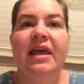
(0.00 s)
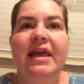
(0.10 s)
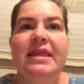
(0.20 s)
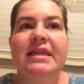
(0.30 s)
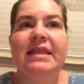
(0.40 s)

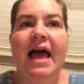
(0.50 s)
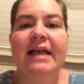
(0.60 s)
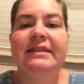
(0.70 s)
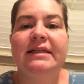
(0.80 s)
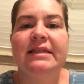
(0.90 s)
And then
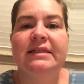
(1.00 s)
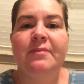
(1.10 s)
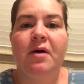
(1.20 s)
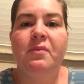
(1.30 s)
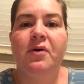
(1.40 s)
lastly, the
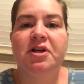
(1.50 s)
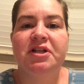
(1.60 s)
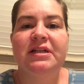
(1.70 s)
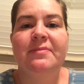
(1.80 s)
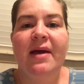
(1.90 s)
small
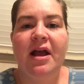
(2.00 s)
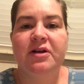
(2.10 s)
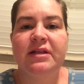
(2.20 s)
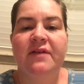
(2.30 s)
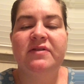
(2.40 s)
portion to pay
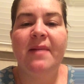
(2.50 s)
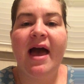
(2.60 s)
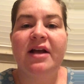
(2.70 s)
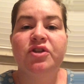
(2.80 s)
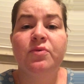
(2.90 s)
ourselves
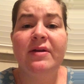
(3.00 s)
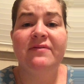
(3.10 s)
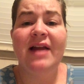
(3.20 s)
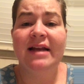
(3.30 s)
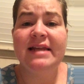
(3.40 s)
back. So we
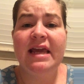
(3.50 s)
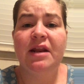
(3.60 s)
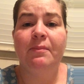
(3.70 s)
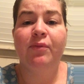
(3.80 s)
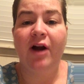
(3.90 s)
have not taken
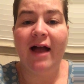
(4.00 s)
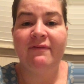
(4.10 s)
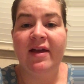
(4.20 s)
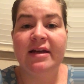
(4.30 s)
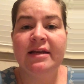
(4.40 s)
a
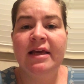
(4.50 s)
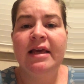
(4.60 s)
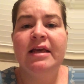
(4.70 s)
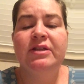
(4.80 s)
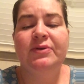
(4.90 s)
profit,
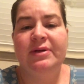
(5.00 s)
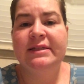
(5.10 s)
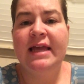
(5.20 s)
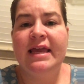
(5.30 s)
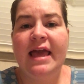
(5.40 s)
so to
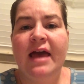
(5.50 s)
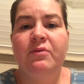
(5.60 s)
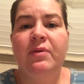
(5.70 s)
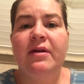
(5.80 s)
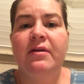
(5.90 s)
say, yet.
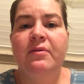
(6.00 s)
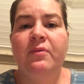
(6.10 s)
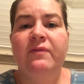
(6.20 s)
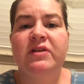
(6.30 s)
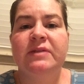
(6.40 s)

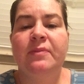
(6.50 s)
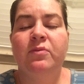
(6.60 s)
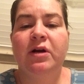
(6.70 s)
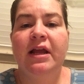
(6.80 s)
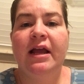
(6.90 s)
We've just been
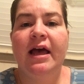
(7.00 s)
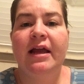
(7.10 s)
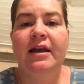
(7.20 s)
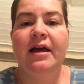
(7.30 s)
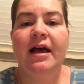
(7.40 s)
working
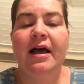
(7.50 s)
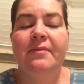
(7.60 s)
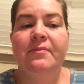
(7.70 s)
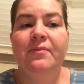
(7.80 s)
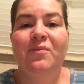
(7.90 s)
on
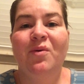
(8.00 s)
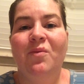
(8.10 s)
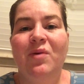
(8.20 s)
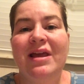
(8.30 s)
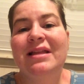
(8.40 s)
what
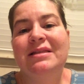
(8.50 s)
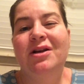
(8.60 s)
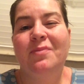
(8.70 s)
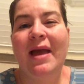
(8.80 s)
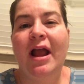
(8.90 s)
we
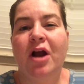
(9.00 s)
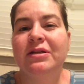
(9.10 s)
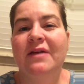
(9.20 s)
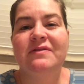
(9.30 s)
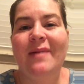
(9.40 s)
consider paying
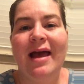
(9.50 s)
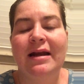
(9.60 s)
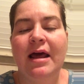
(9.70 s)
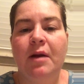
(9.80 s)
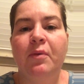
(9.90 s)
ourselves back,
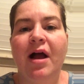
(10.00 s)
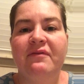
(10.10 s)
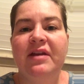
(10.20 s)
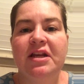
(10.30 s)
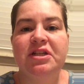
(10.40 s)
not a
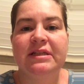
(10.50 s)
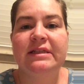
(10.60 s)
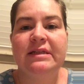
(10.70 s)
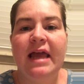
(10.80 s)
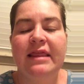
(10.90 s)
profit. It's just
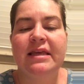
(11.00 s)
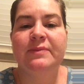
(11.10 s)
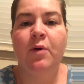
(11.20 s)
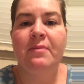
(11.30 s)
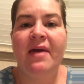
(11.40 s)
at this
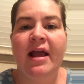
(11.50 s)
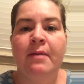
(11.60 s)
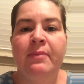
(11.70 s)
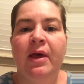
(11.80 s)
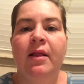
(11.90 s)
point paying a
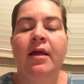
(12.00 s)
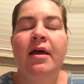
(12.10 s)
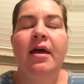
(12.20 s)
bill.